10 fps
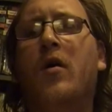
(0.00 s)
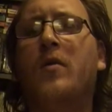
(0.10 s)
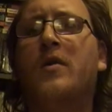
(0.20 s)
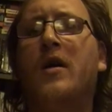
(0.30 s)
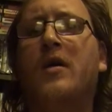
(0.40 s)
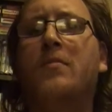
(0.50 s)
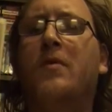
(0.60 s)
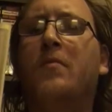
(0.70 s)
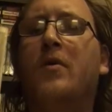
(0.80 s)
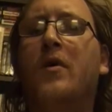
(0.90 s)
always has
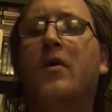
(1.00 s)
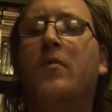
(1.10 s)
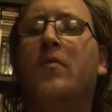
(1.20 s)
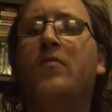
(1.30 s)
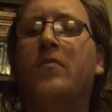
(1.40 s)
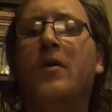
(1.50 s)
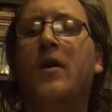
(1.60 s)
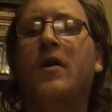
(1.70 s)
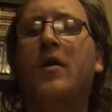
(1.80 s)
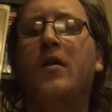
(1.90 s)
been a pretty good one for
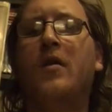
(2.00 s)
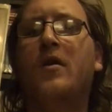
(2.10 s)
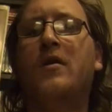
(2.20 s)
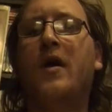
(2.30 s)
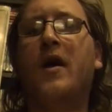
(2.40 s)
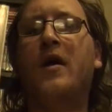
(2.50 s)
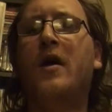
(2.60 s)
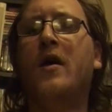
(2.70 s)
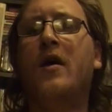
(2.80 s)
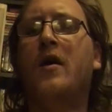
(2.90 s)
me in this deck.